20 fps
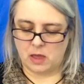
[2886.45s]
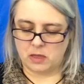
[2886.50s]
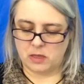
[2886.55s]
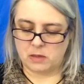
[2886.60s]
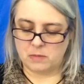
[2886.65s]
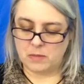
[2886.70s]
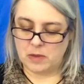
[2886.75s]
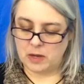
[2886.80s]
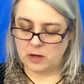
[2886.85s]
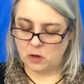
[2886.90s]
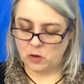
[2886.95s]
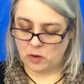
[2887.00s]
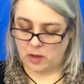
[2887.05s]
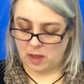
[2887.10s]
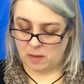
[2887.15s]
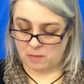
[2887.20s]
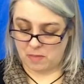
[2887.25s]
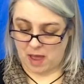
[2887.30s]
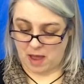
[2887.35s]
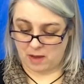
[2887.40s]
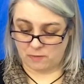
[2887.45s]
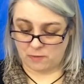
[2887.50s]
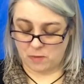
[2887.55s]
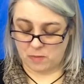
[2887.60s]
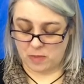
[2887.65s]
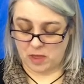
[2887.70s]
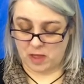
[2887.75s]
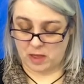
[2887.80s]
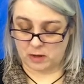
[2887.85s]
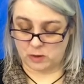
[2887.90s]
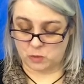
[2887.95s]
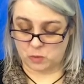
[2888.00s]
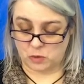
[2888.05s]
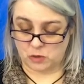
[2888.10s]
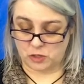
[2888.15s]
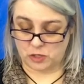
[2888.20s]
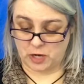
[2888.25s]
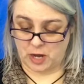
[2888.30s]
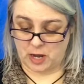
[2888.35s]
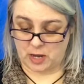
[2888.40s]
"The men who came back from the hunt were
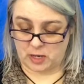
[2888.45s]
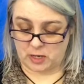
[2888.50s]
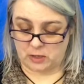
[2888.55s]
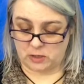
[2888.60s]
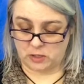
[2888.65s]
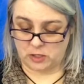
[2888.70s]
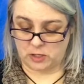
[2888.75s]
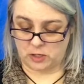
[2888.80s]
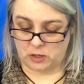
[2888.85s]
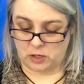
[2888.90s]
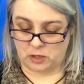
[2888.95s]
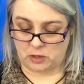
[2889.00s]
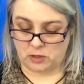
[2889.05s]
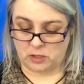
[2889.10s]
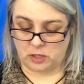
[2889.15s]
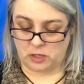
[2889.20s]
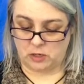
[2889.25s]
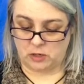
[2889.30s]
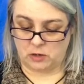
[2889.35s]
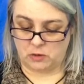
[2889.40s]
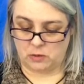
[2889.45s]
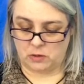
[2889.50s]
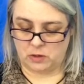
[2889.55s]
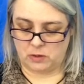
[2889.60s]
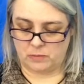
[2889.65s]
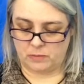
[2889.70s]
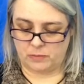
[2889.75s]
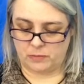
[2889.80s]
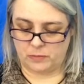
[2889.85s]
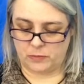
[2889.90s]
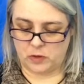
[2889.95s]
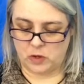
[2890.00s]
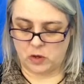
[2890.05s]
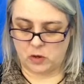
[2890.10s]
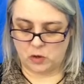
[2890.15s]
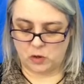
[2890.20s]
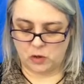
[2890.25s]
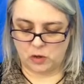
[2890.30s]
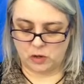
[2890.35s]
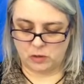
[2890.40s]
shaken," she continued.
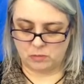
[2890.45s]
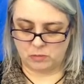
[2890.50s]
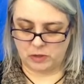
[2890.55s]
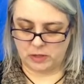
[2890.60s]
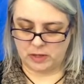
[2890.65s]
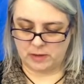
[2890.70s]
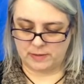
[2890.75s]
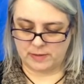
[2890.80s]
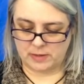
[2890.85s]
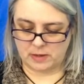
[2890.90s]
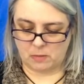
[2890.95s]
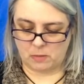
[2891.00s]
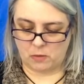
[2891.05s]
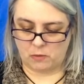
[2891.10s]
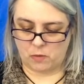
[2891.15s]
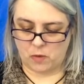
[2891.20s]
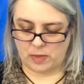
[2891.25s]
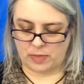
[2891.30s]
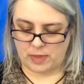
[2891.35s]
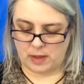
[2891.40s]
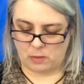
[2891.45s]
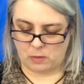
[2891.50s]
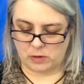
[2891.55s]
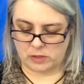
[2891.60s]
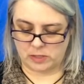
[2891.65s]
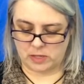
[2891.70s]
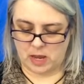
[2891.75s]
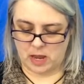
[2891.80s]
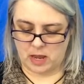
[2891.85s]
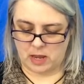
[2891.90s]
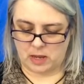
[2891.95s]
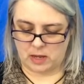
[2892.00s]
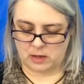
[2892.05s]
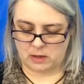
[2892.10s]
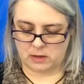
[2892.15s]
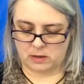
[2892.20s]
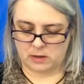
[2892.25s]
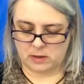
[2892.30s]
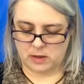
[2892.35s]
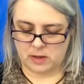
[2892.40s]
"Couldn't believe some of what they were
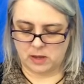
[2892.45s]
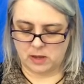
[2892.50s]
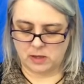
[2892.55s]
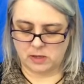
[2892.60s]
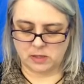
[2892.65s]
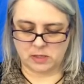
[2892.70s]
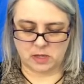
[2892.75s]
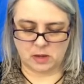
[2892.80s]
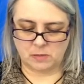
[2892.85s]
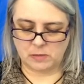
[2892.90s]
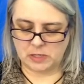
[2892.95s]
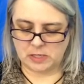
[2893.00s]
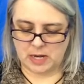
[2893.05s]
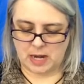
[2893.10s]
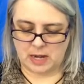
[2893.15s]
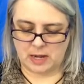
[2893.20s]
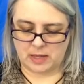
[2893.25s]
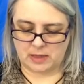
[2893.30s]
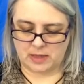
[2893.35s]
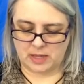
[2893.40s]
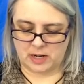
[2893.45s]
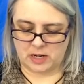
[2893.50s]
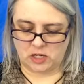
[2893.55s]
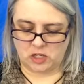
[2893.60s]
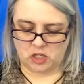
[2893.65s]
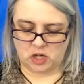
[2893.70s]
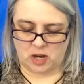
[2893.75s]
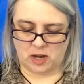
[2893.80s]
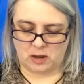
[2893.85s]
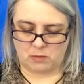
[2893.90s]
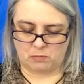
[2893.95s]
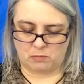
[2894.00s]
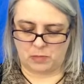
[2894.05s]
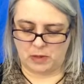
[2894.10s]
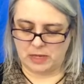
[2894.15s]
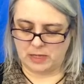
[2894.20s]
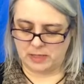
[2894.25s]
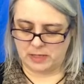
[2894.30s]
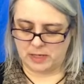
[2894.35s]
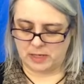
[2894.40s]
saying. Some stating that a giant
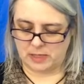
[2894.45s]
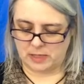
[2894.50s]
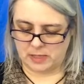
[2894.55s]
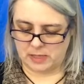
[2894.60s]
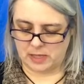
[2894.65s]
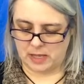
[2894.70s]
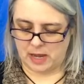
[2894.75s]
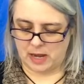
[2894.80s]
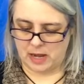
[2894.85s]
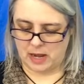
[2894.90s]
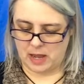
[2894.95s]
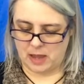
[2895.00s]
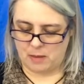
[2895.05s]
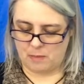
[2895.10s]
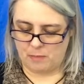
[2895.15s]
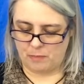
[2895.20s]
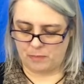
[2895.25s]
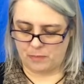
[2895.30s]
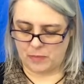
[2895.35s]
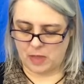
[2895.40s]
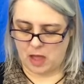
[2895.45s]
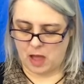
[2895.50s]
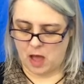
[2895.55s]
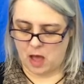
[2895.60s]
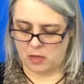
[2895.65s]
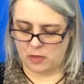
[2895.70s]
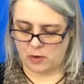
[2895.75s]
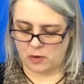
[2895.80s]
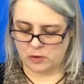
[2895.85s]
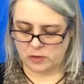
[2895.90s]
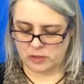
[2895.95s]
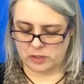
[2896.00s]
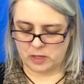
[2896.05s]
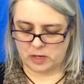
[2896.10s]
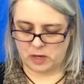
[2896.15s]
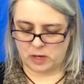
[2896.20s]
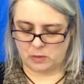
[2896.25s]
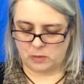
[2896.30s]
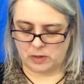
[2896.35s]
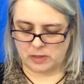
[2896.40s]
beast had slain him, others
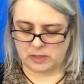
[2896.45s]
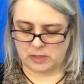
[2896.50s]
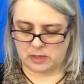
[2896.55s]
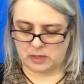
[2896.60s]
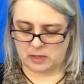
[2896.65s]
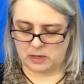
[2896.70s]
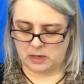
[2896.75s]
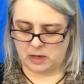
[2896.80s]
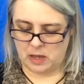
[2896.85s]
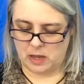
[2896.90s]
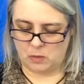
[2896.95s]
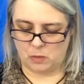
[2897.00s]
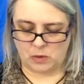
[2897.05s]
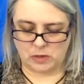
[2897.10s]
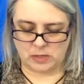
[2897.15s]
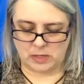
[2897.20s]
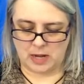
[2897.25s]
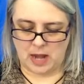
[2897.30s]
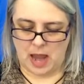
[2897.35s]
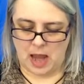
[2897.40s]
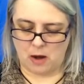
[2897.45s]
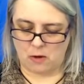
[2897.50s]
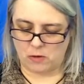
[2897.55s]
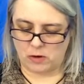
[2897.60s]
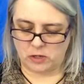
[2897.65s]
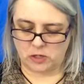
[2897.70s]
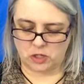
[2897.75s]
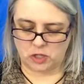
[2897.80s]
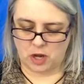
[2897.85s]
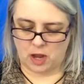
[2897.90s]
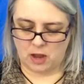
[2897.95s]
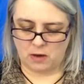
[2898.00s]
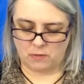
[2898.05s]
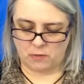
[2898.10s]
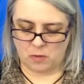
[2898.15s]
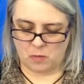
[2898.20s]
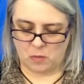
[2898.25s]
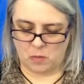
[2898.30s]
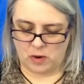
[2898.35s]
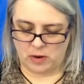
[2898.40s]
that it was an errant shot
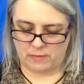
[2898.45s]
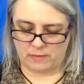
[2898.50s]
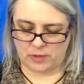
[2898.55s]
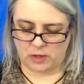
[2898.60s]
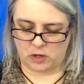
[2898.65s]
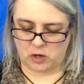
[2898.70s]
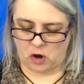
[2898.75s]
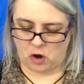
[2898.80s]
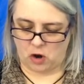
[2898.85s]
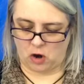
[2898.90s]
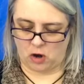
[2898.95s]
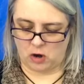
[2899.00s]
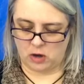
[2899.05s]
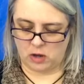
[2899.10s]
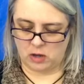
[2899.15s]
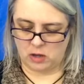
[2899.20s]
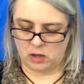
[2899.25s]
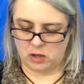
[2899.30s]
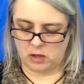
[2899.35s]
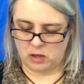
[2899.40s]
from one of the guard.